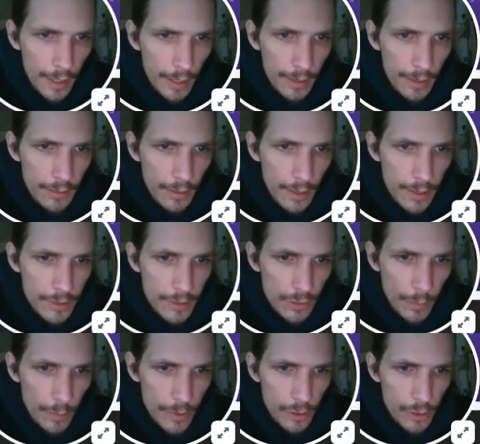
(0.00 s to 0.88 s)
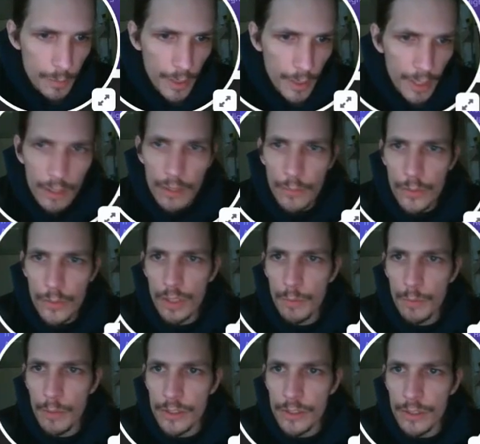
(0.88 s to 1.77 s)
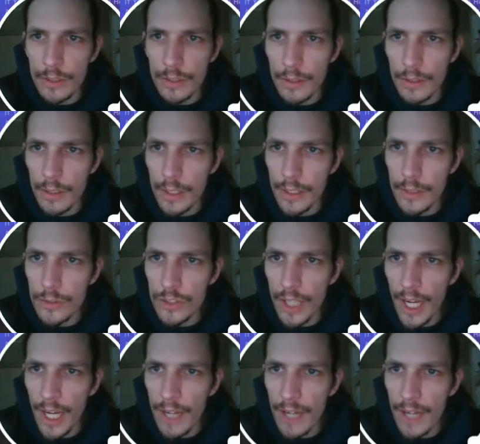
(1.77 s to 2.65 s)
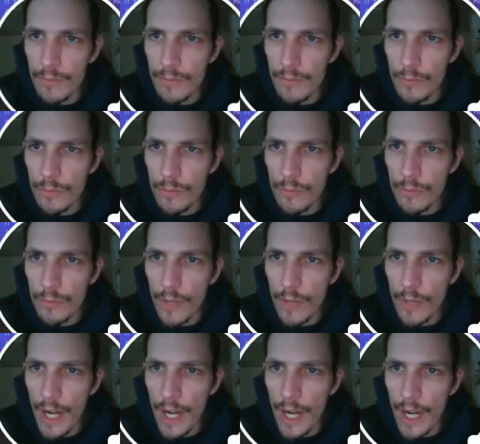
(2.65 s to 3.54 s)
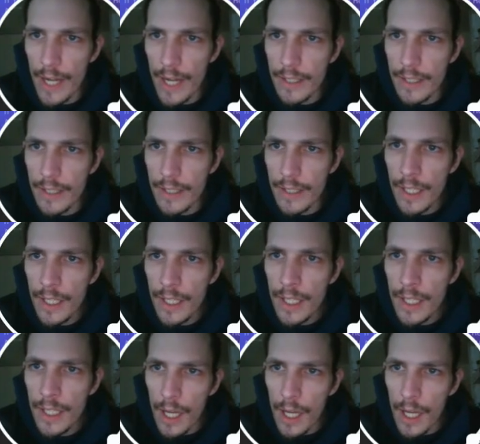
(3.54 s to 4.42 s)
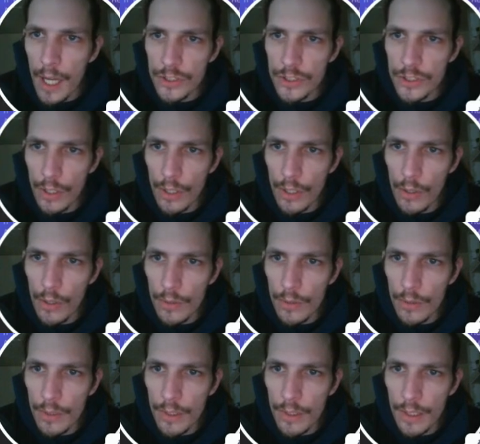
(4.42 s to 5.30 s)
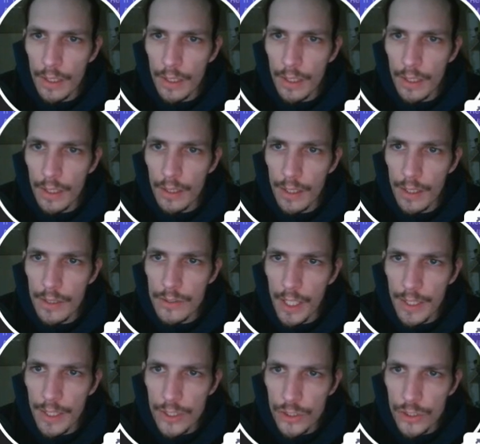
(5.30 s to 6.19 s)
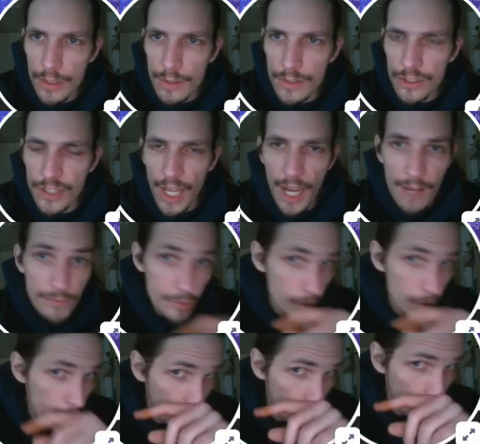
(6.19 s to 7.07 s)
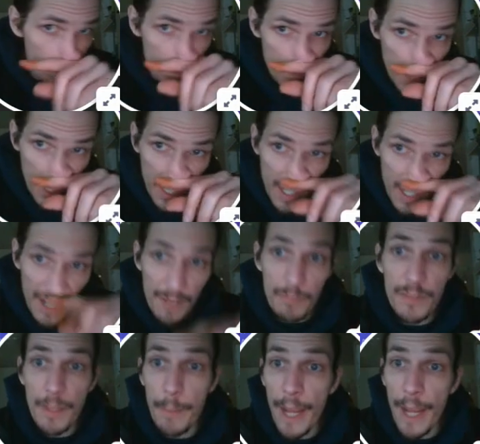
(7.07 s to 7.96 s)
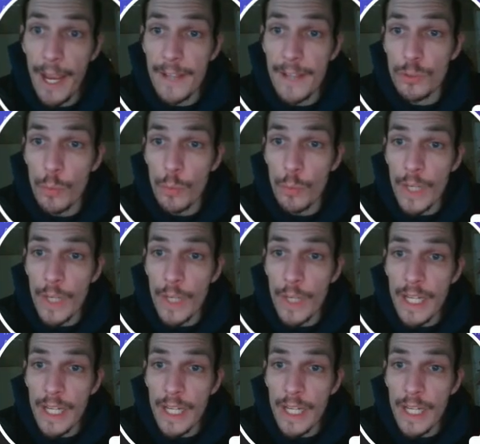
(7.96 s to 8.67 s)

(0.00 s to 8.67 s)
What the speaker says: They switched my color for some reason. I used to have red. So there's my commissions after the past week.